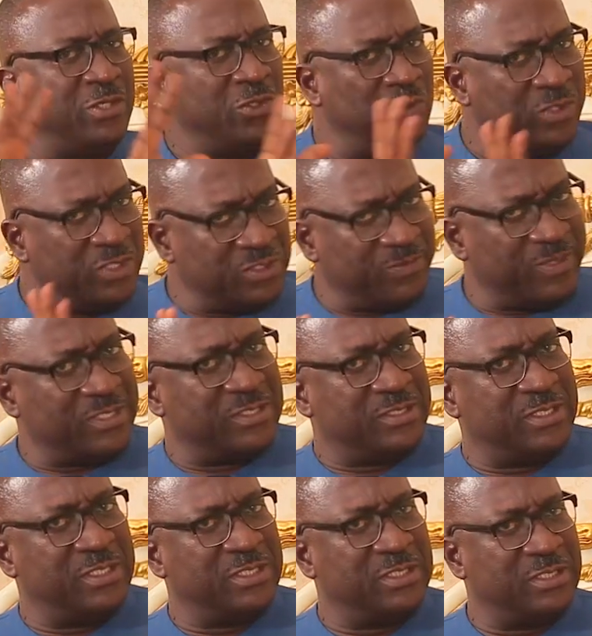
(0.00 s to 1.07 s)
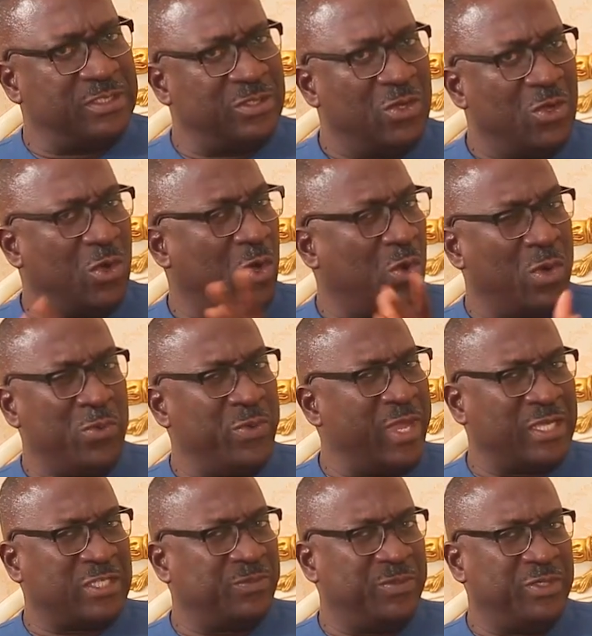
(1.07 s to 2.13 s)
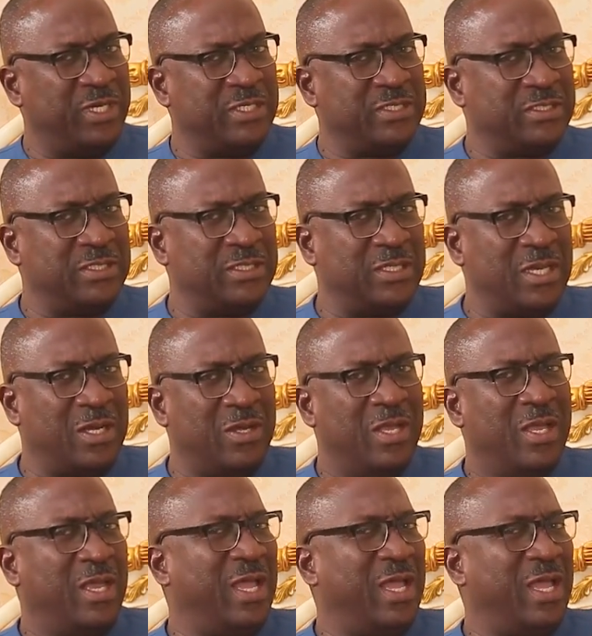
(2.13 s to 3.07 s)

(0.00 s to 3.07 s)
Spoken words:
new dispensation or what we are experiencing now.